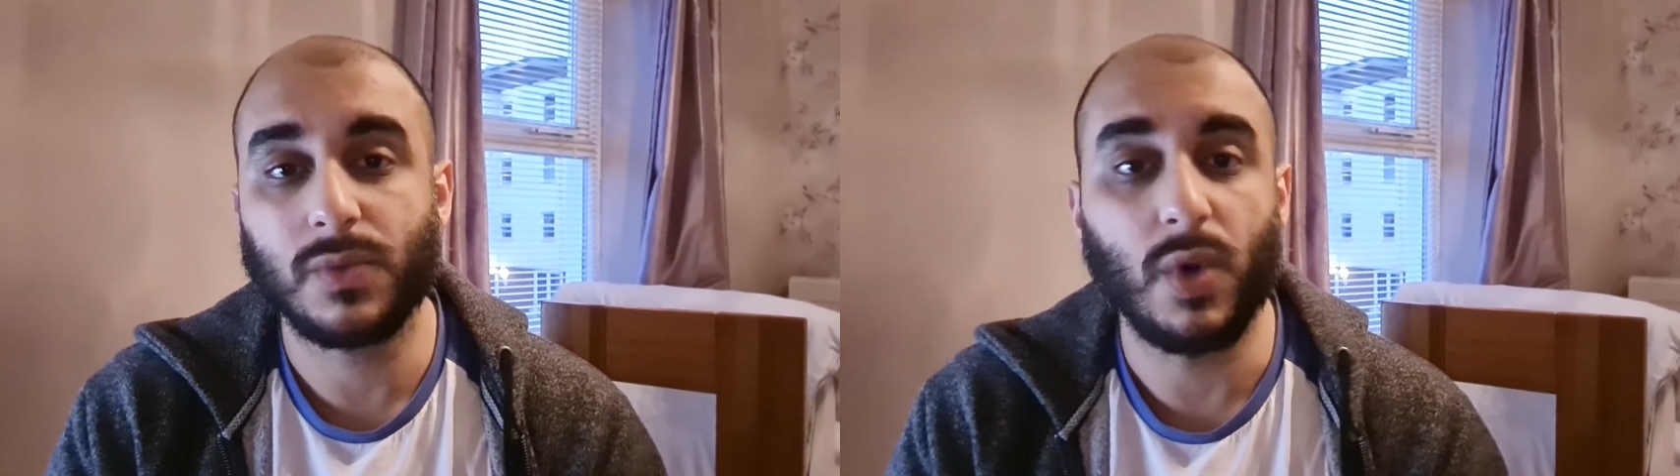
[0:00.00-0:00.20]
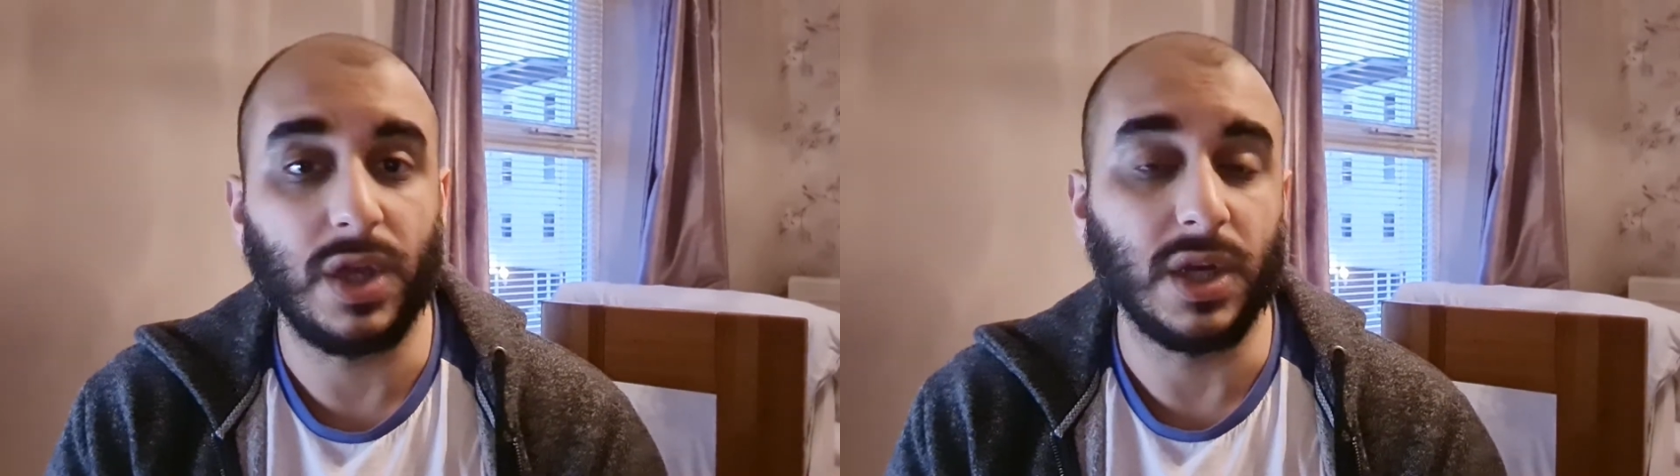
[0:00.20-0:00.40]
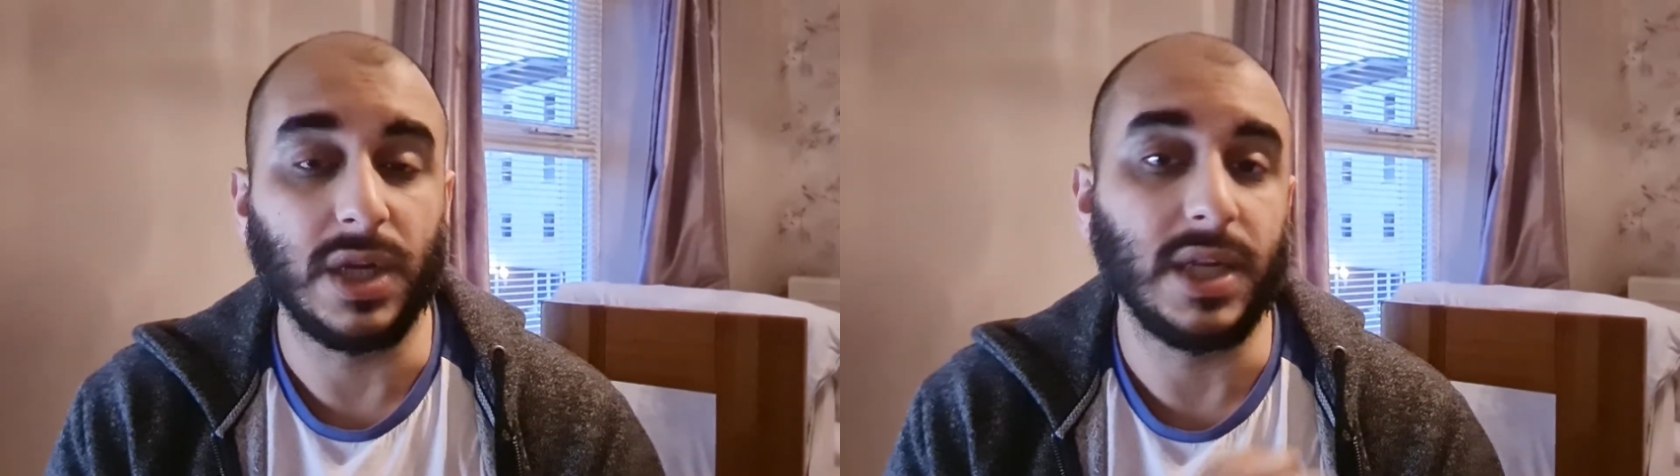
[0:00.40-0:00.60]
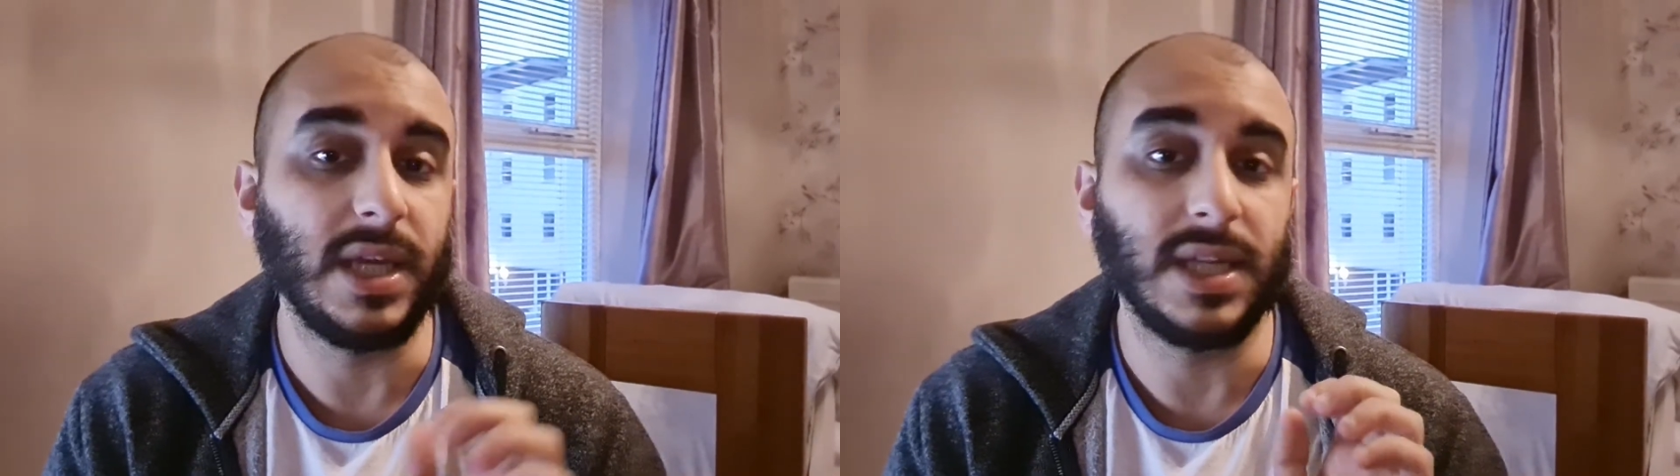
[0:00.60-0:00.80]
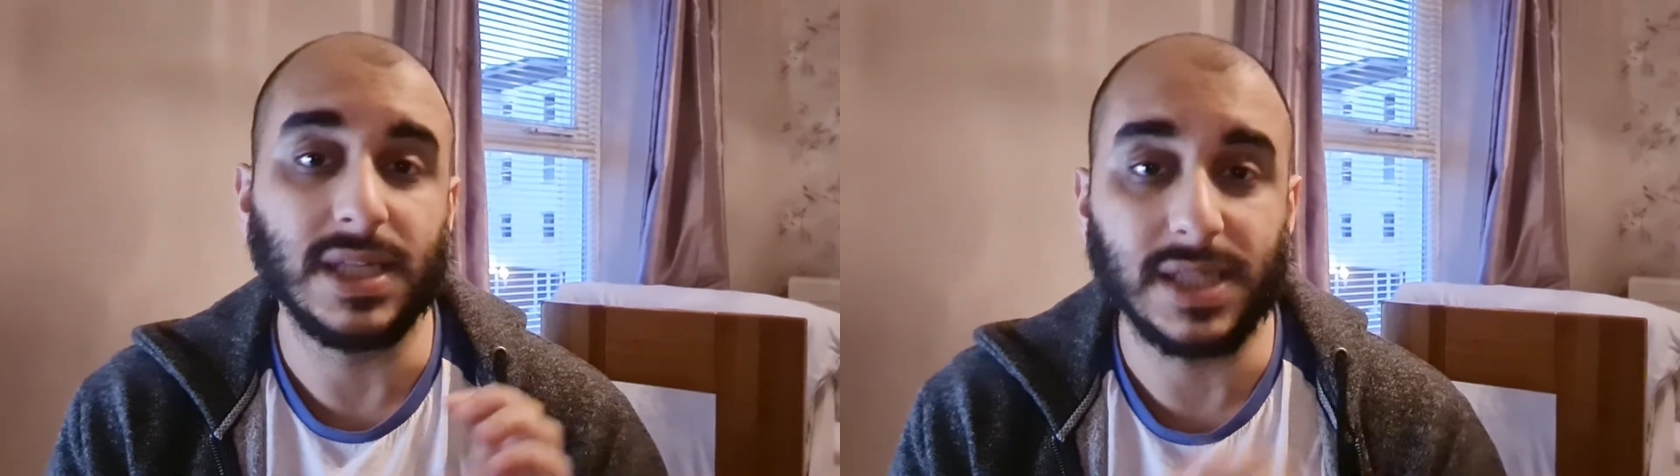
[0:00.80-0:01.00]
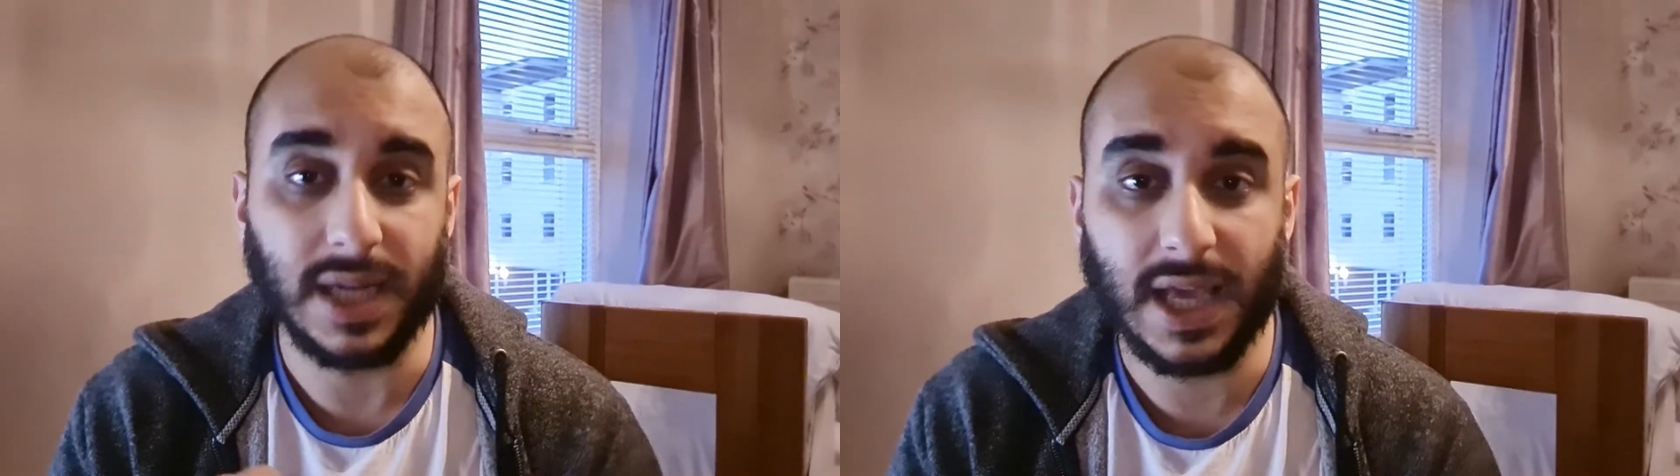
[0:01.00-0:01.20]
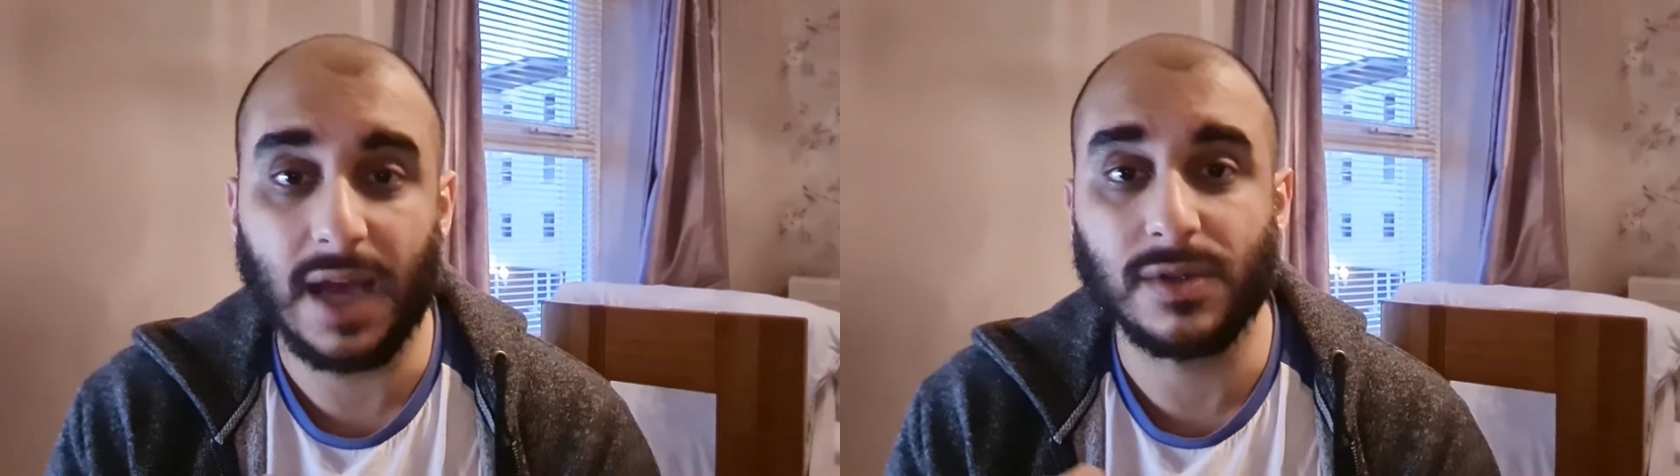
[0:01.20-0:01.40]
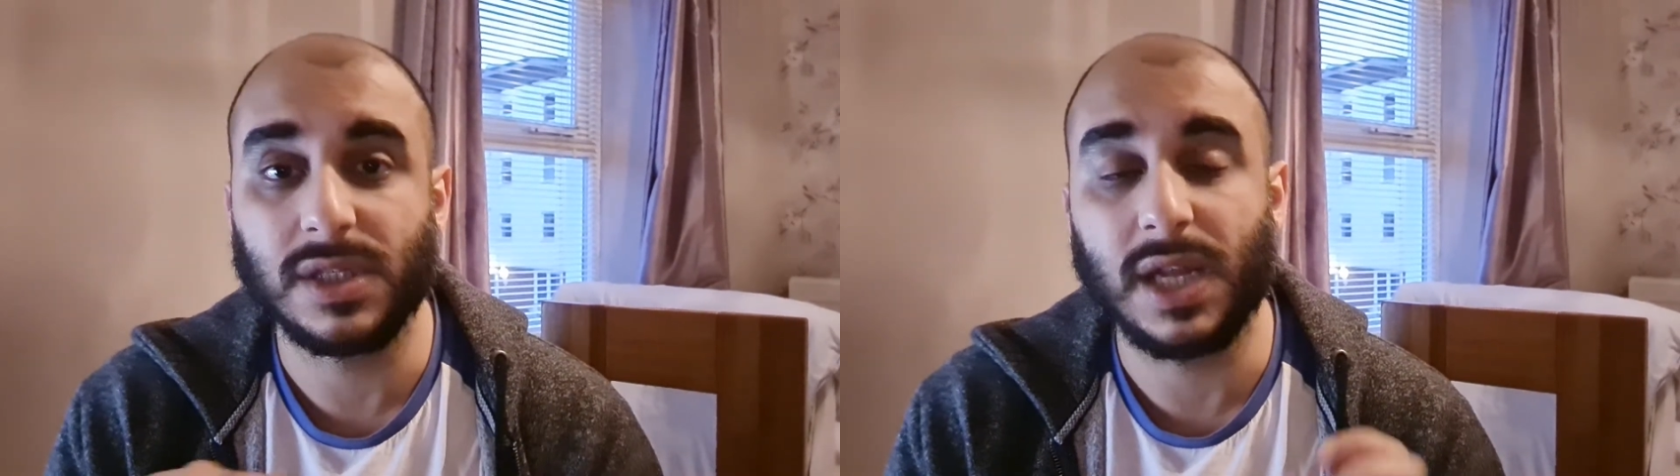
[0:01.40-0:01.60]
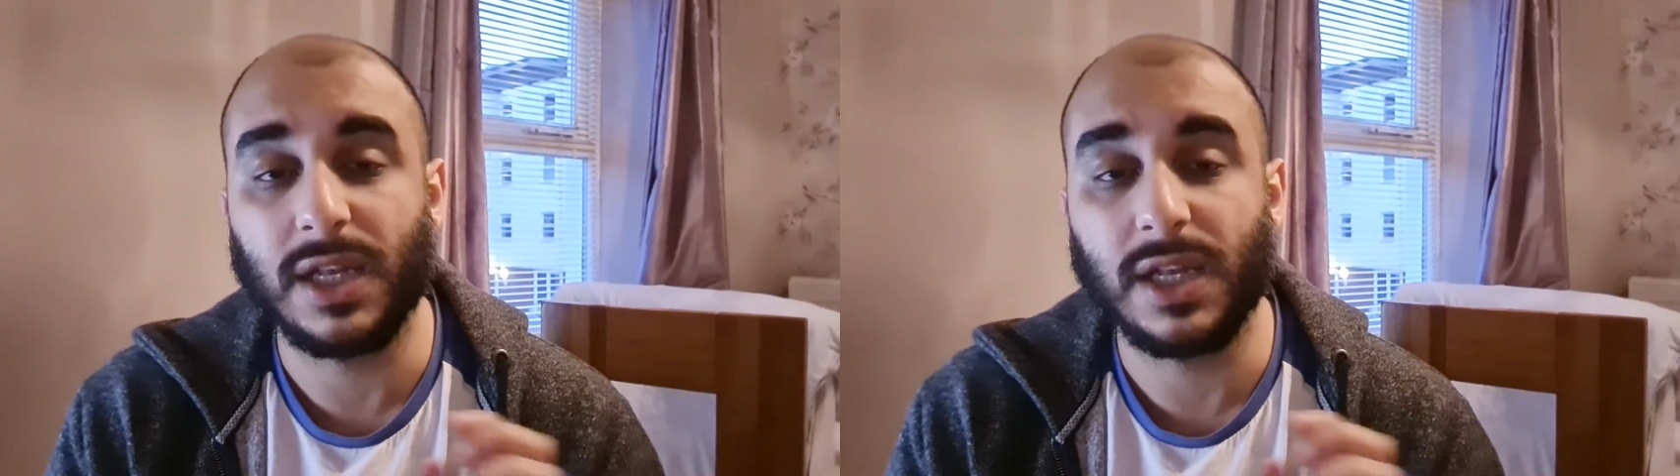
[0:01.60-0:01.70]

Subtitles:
what you're going to need is an accountant,